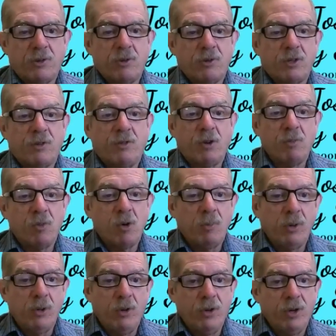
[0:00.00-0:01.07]
our, our
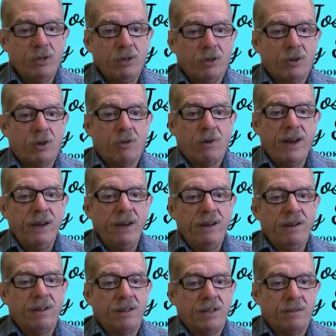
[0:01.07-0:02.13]
fall health
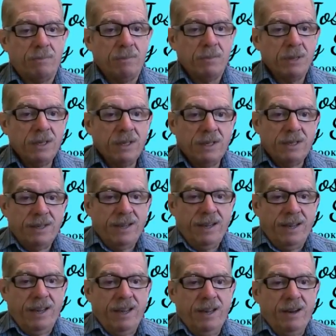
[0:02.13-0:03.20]
fair, um,
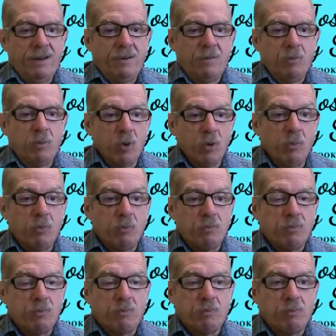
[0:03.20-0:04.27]
and we
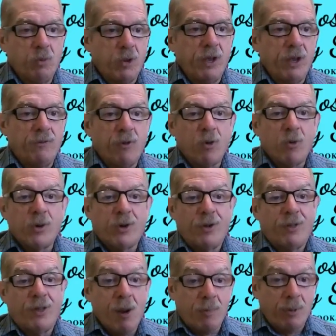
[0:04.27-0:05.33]
really appreciate
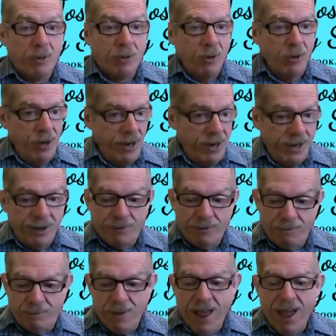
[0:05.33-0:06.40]
the
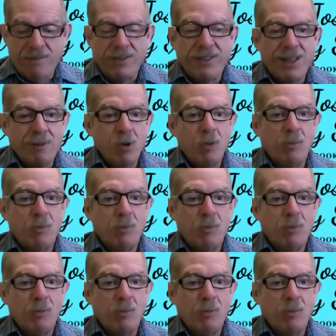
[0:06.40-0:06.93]
collaboration and